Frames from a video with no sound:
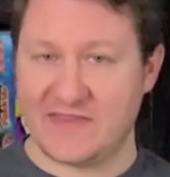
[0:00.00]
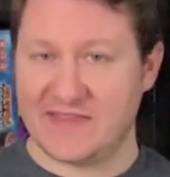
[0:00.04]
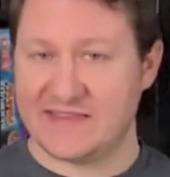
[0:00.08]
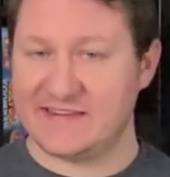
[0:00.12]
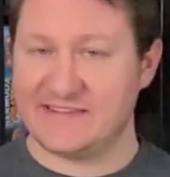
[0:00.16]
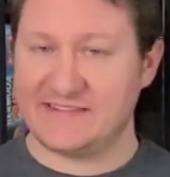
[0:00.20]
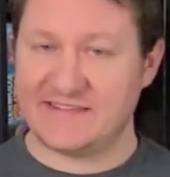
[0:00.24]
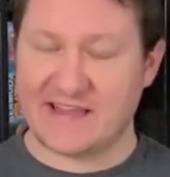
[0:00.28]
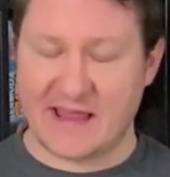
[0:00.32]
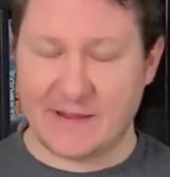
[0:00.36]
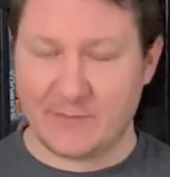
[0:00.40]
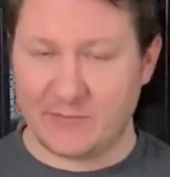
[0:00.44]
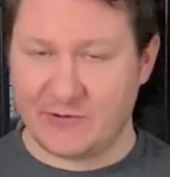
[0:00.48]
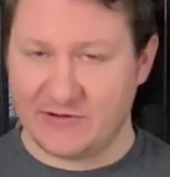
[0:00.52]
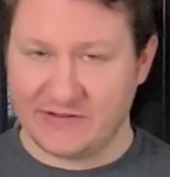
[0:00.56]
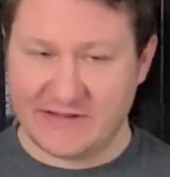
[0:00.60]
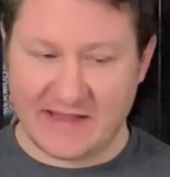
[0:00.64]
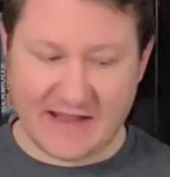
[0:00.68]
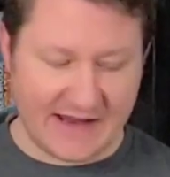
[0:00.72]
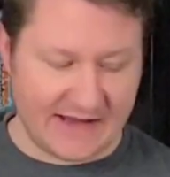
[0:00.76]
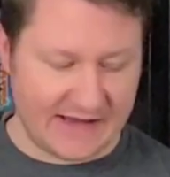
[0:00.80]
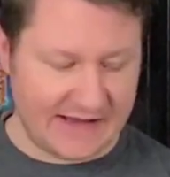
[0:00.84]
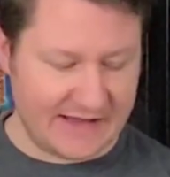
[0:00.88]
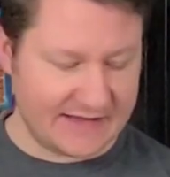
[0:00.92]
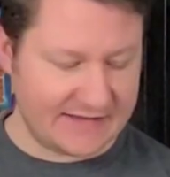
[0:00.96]
this
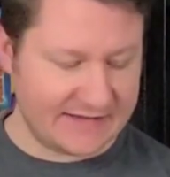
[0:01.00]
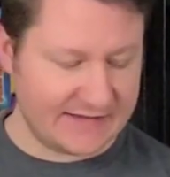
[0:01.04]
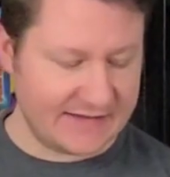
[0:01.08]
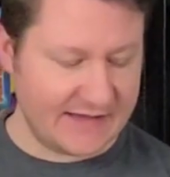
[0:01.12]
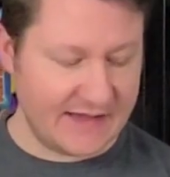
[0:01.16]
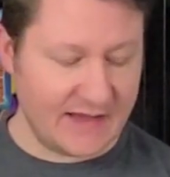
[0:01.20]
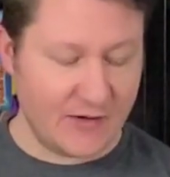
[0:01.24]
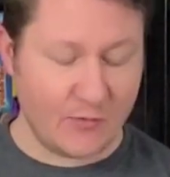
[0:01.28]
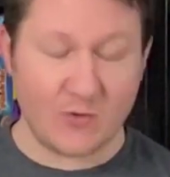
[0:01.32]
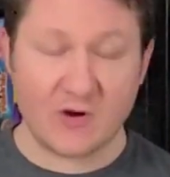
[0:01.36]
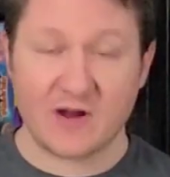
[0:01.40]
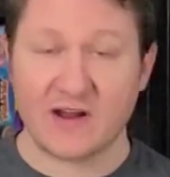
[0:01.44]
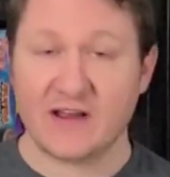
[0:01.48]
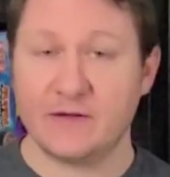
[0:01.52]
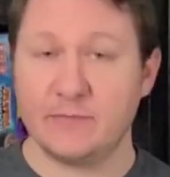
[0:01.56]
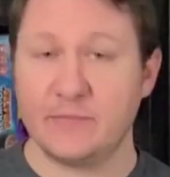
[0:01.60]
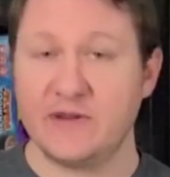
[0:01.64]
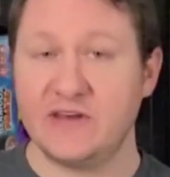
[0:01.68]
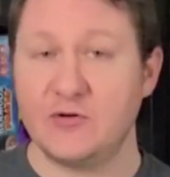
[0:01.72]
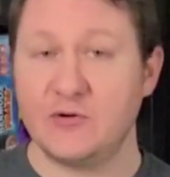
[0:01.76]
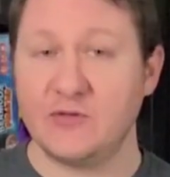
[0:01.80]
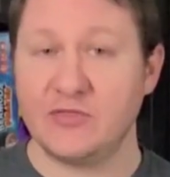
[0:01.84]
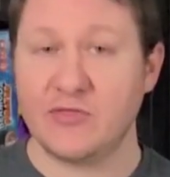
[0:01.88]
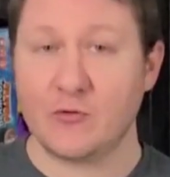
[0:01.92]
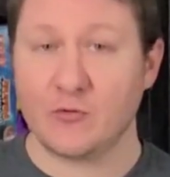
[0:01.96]
simultaneously, and we're going to be
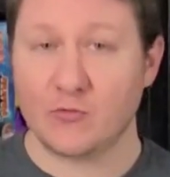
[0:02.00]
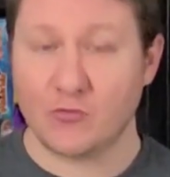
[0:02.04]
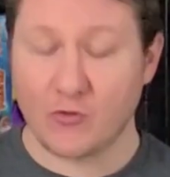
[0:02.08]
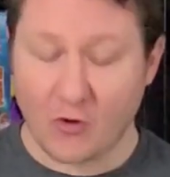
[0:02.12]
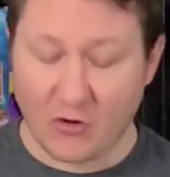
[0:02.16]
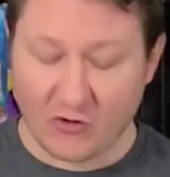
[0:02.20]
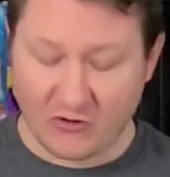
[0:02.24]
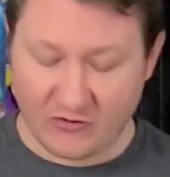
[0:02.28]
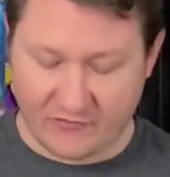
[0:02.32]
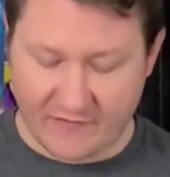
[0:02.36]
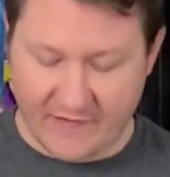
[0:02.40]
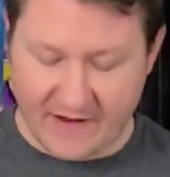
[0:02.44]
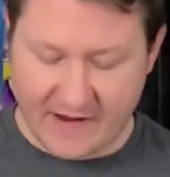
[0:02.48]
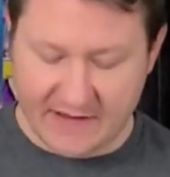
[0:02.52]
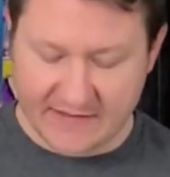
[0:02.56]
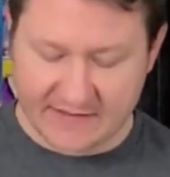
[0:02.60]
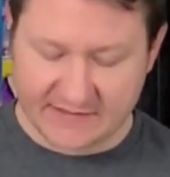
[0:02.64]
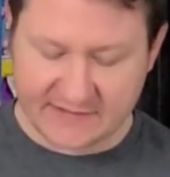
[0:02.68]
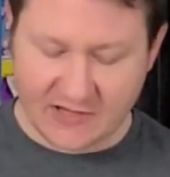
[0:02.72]
doing the roll phase.